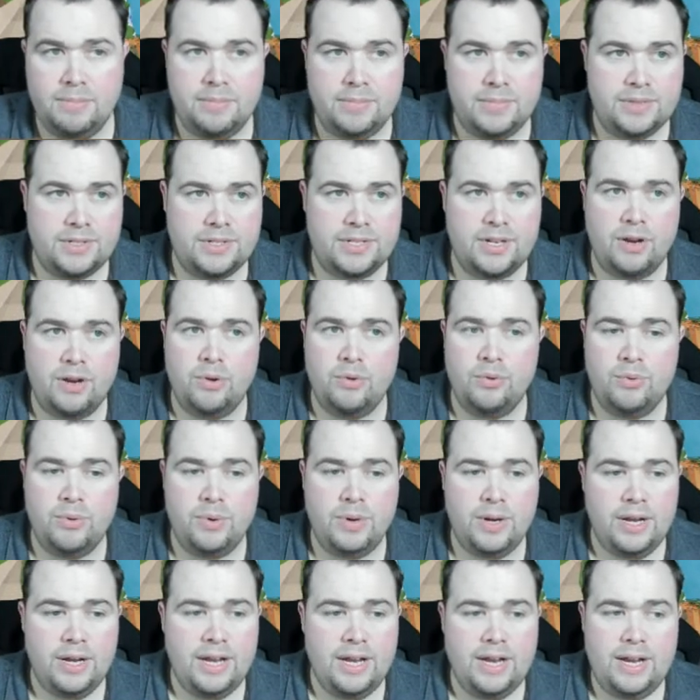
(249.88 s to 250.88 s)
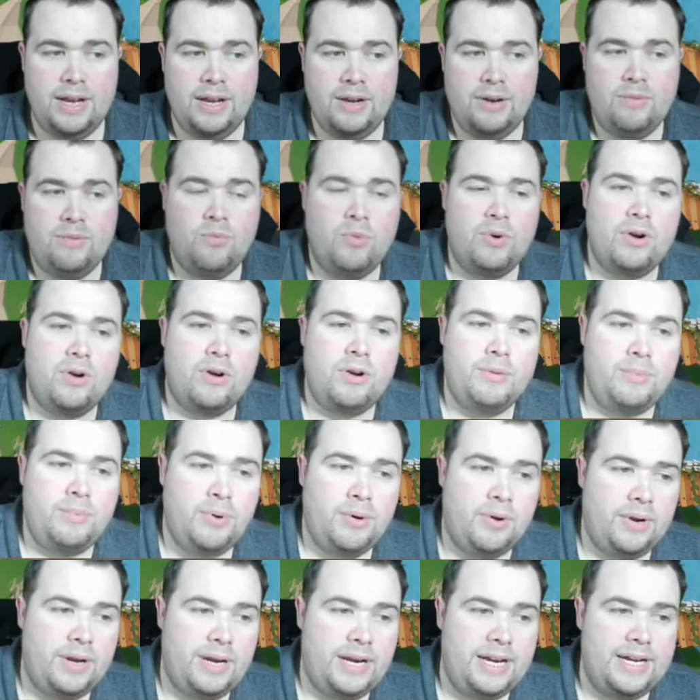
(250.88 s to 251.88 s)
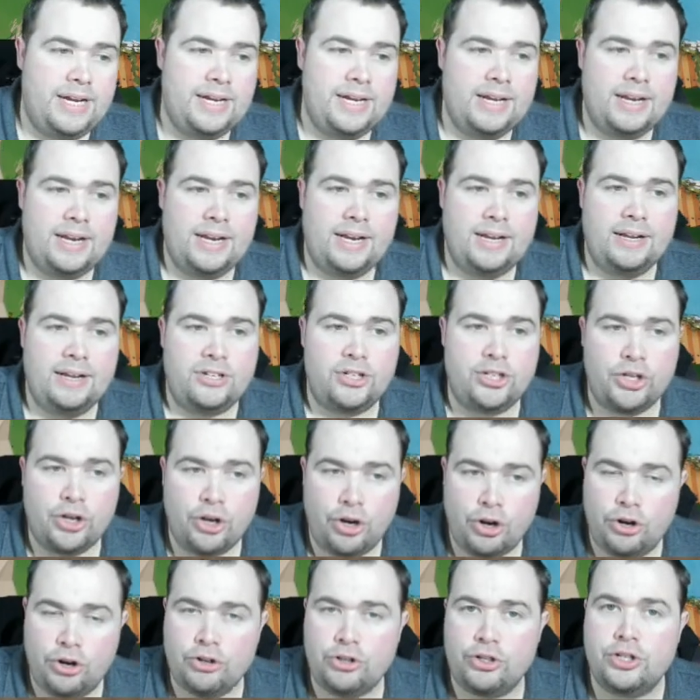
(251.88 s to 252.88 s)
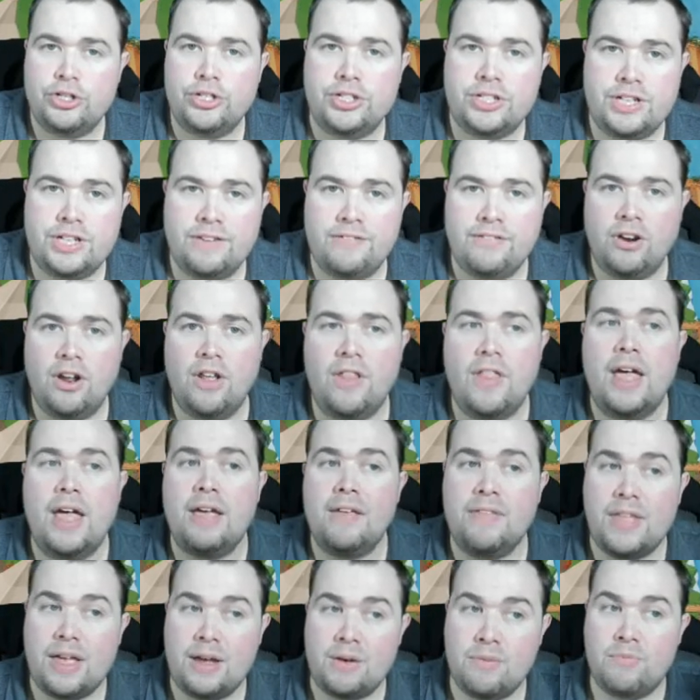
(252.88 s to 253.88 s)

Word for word: So when I put in a church and stuff like that,